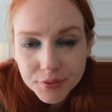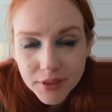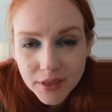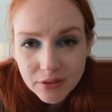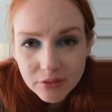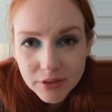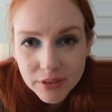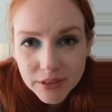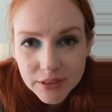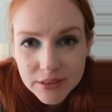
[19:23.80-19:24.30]

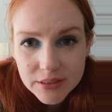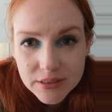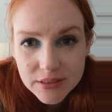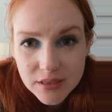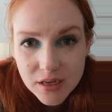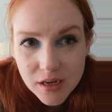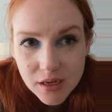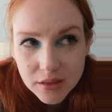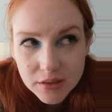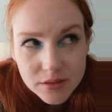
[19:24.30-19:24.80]
that really
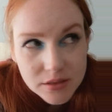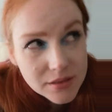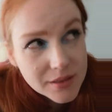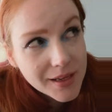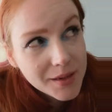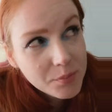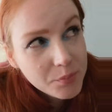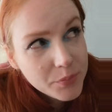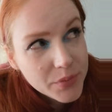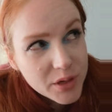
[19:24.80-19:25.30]
sucks.
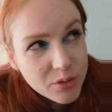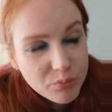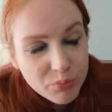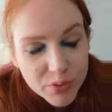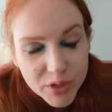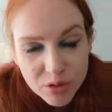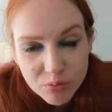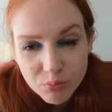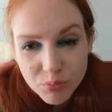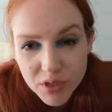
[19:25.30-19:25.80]
That
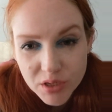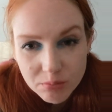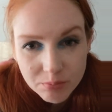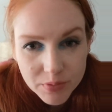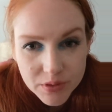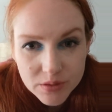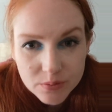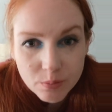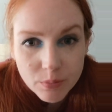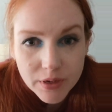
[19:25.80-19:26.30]
beep, beep,
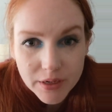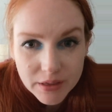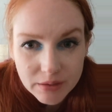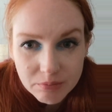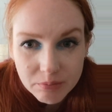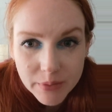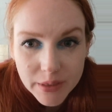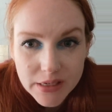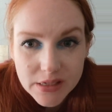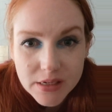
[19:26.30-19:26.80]
beep is my
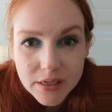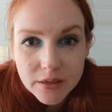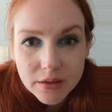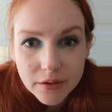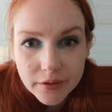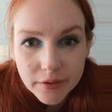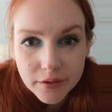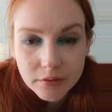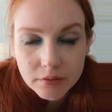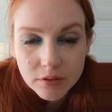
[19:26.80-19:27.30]

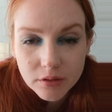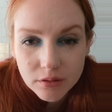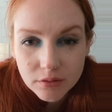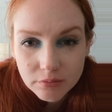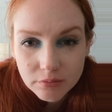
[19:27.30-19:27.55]
dinner.